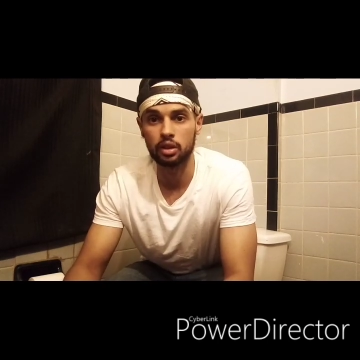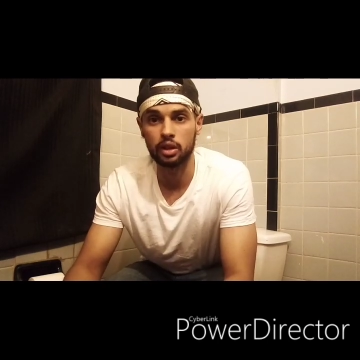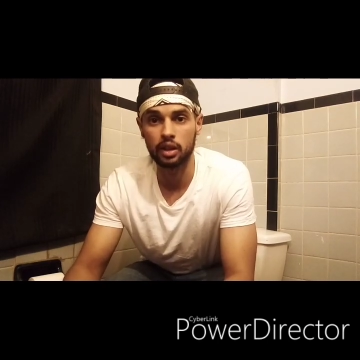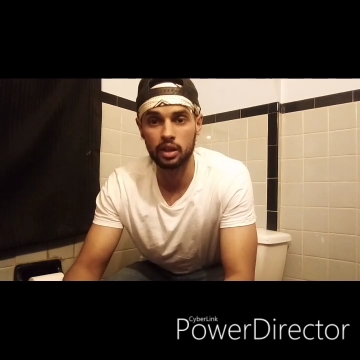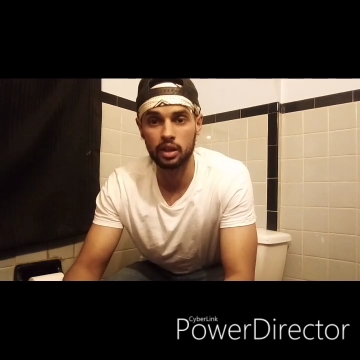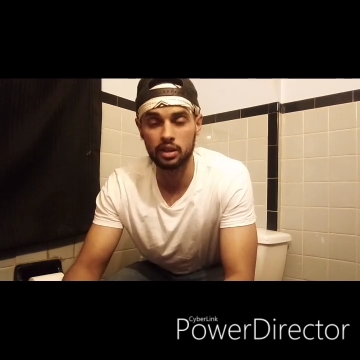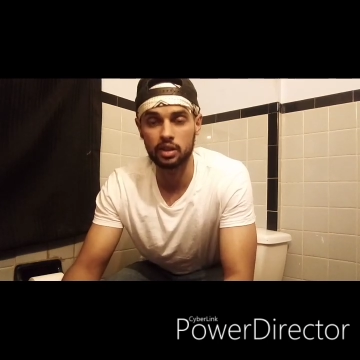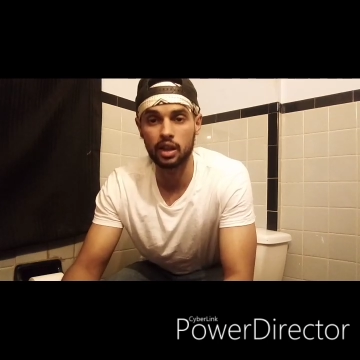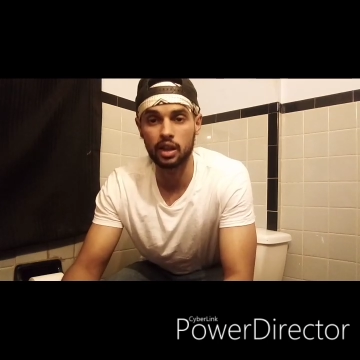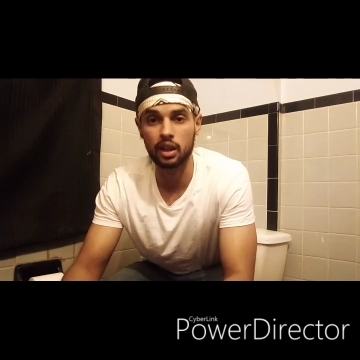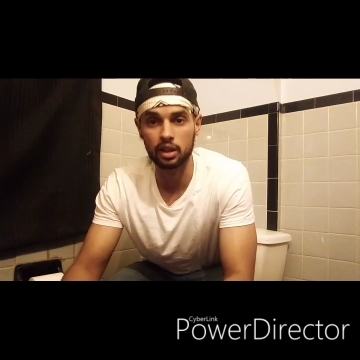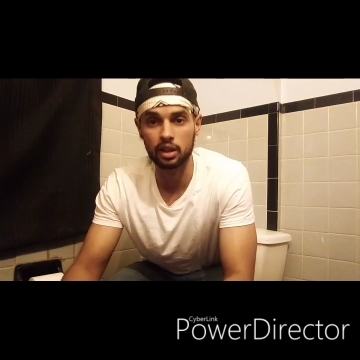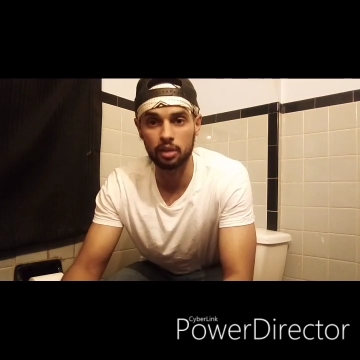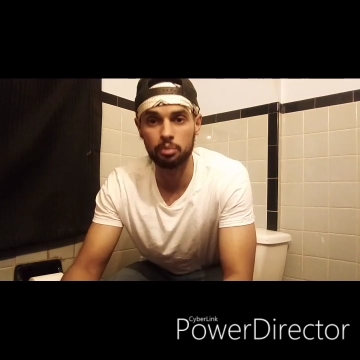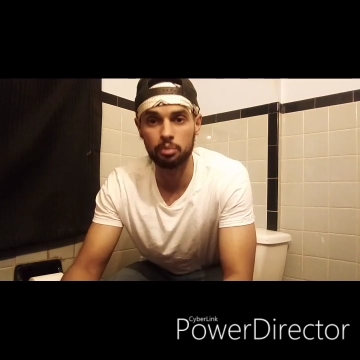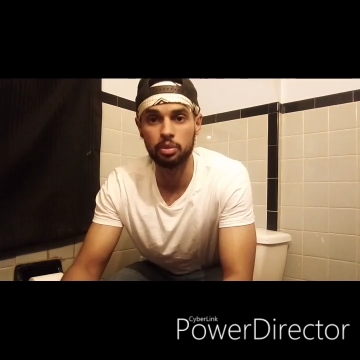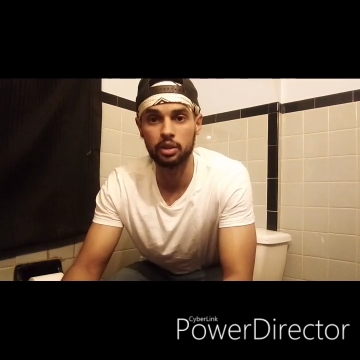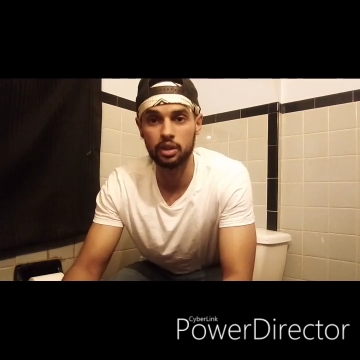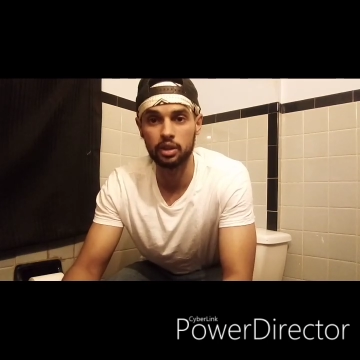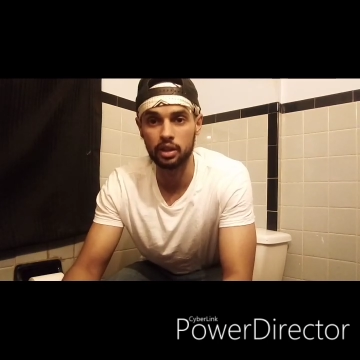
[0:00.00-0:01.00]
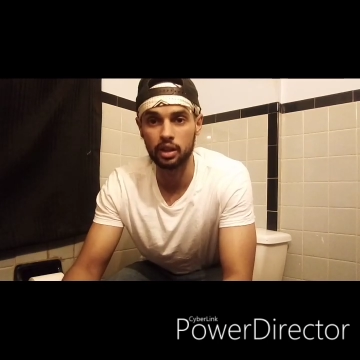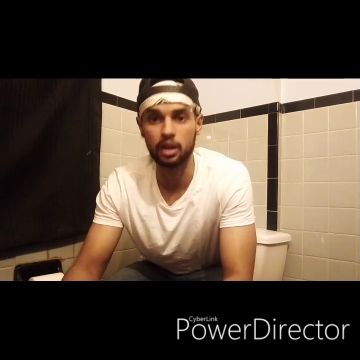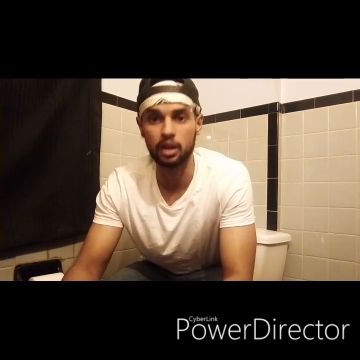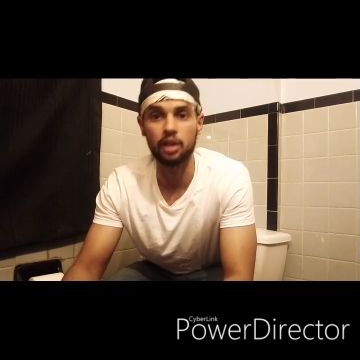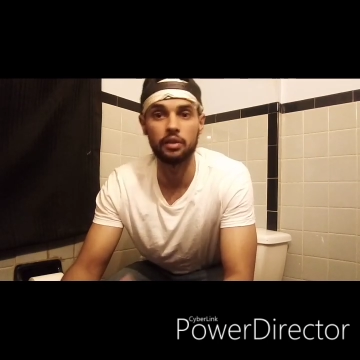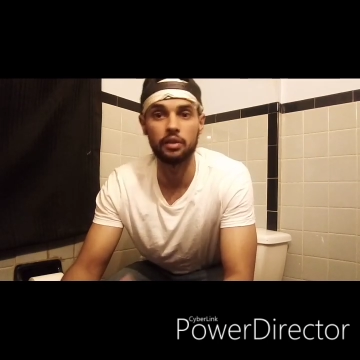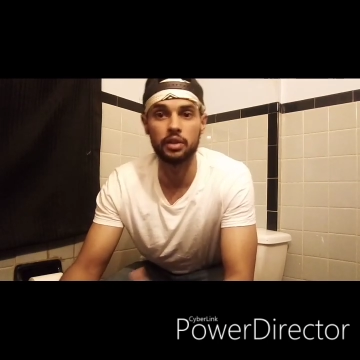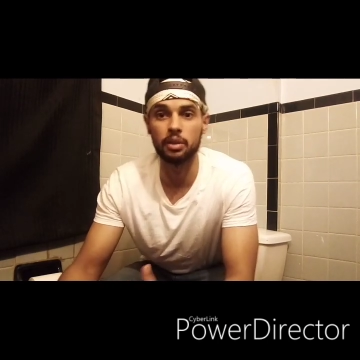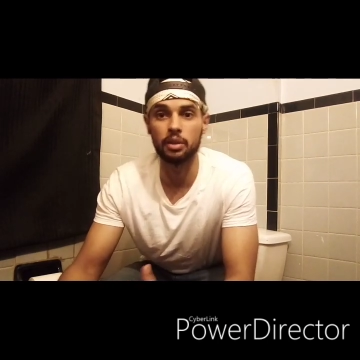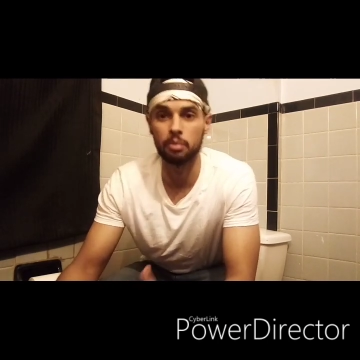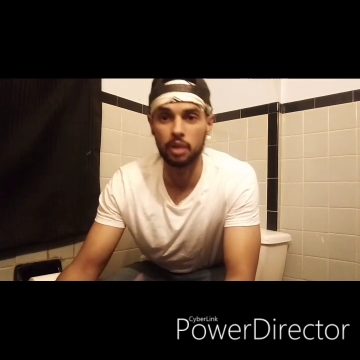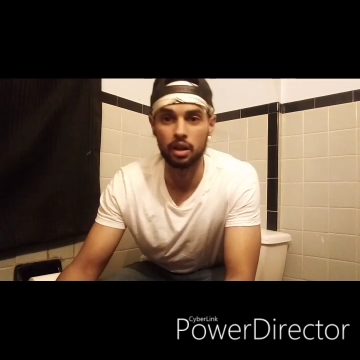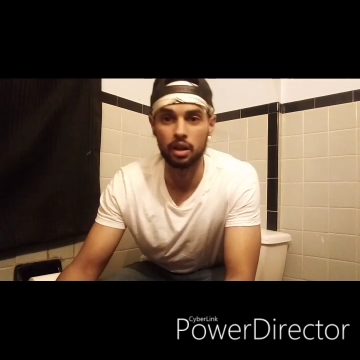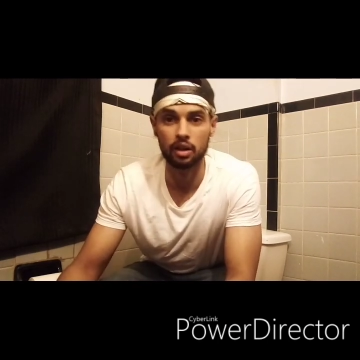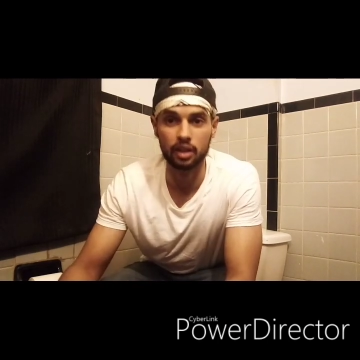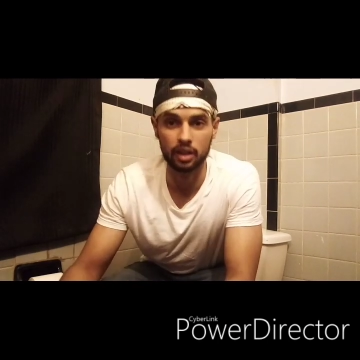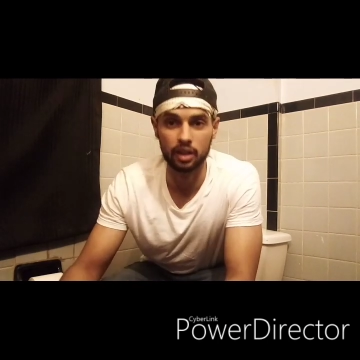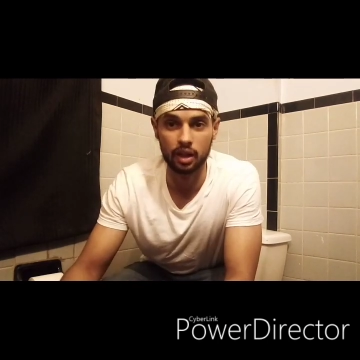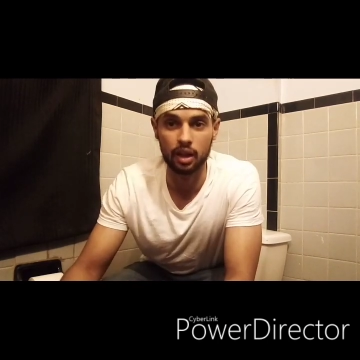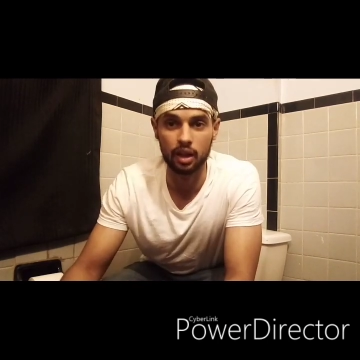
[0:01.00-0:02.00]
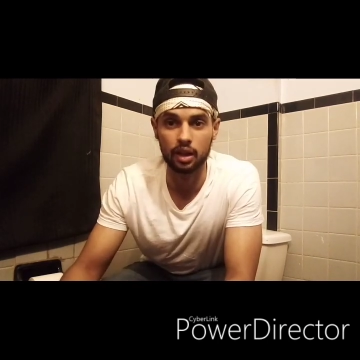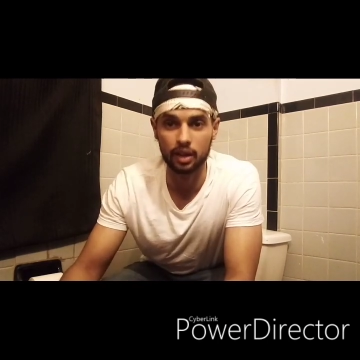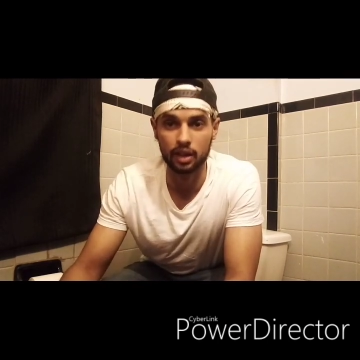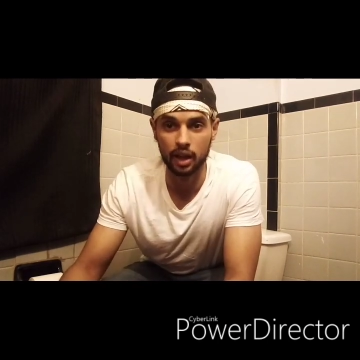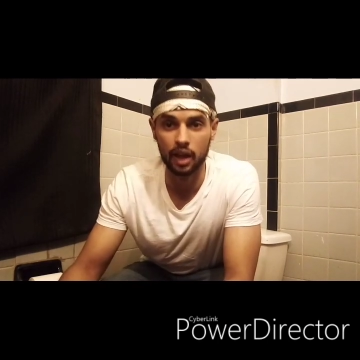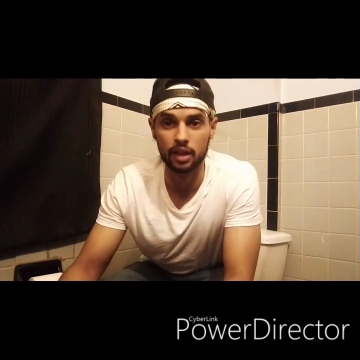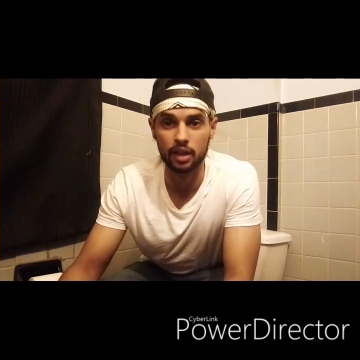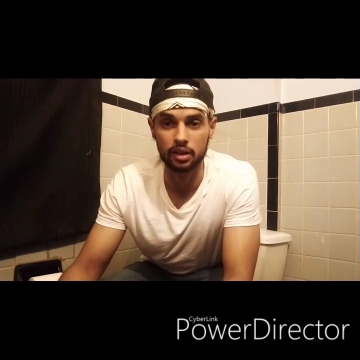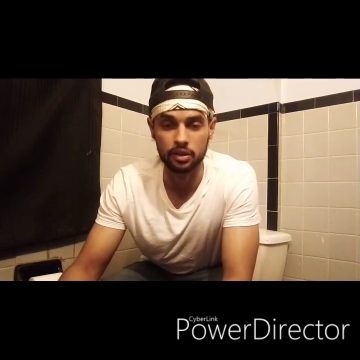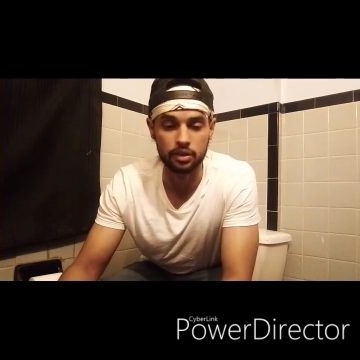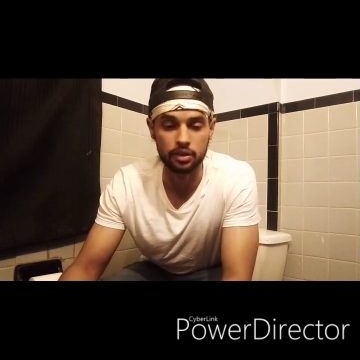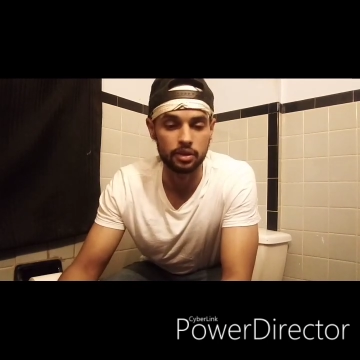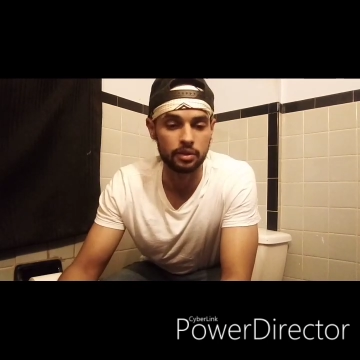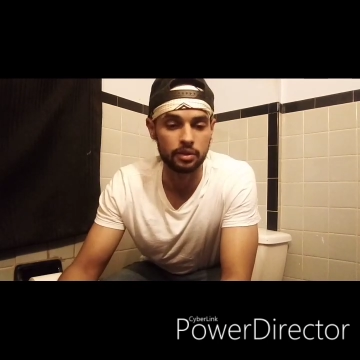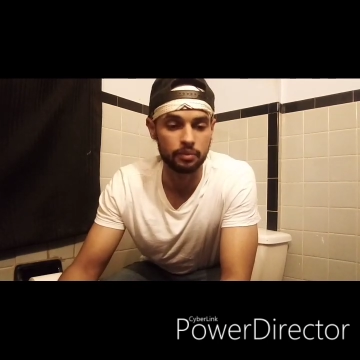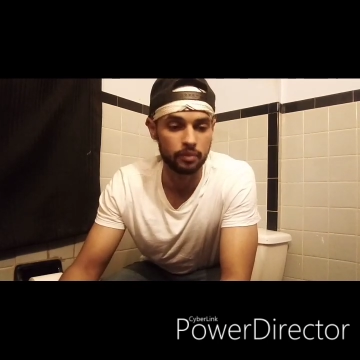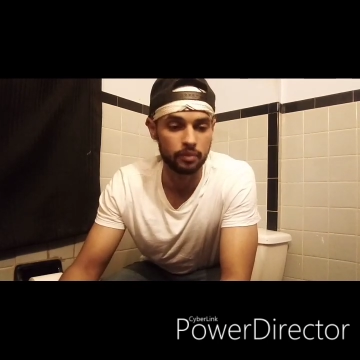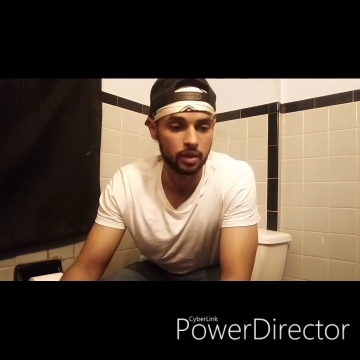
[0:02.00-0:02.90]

Encyclopedia of the Americanas,